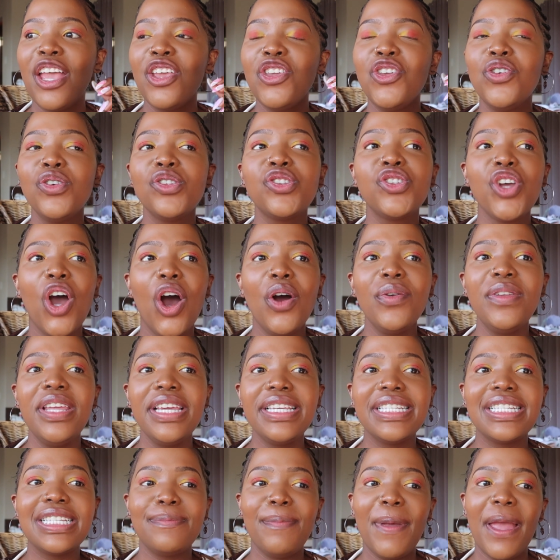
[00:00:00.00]
you don't
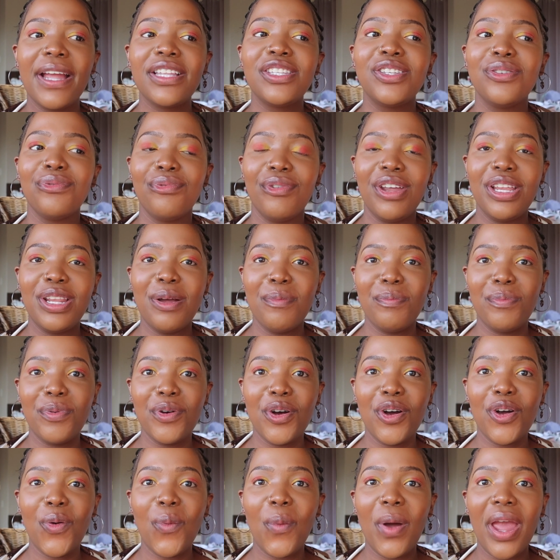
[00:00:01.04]
expect to read a
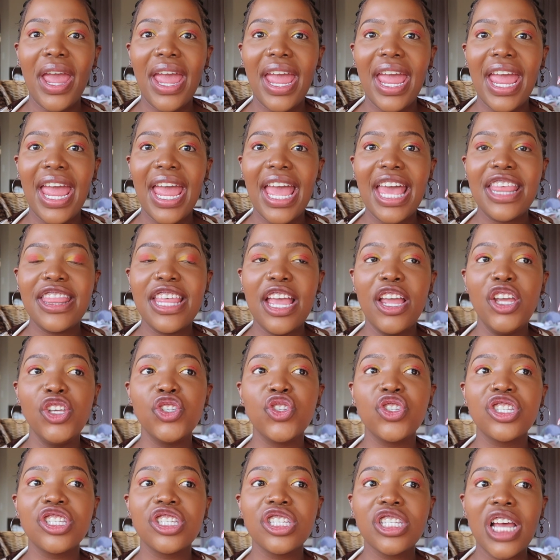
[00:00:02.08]
book where there
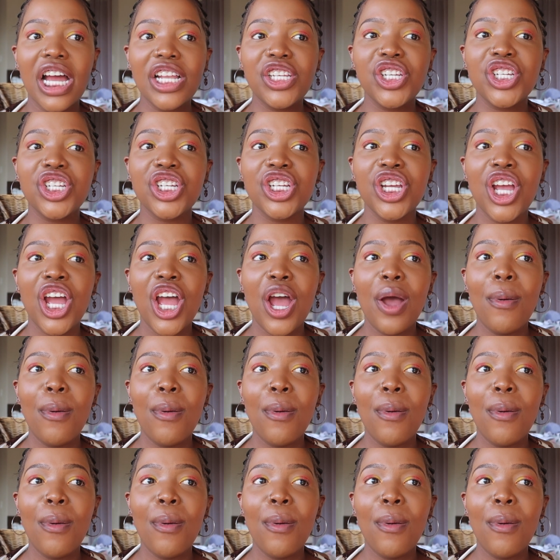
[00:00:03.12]
is such